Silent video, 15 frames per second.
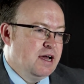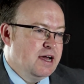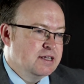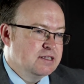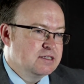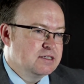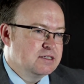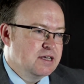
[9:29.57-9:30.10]

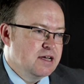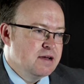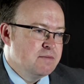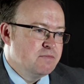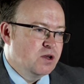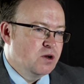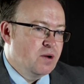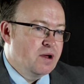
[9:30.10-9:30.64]
It's
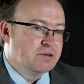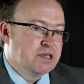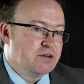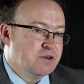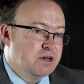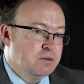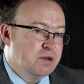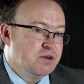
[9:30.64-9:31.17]
you know, I have to
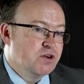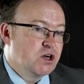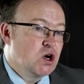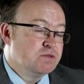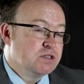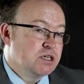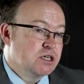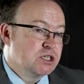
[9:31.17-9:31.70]
have a little bit of a
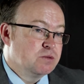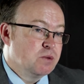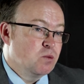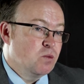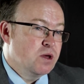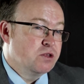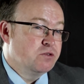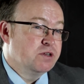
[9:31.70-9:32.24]
conversation about
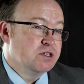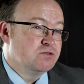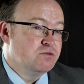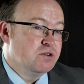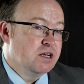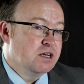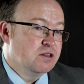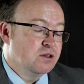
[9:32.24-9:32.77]
whether it's
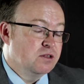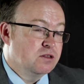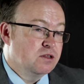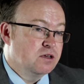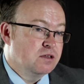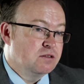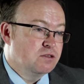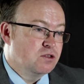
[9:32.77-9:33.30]
really
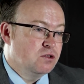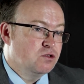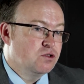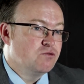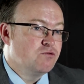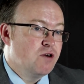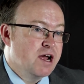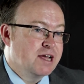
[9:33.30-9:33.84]

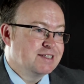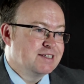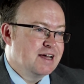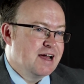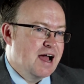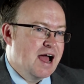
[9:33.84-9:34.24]
the right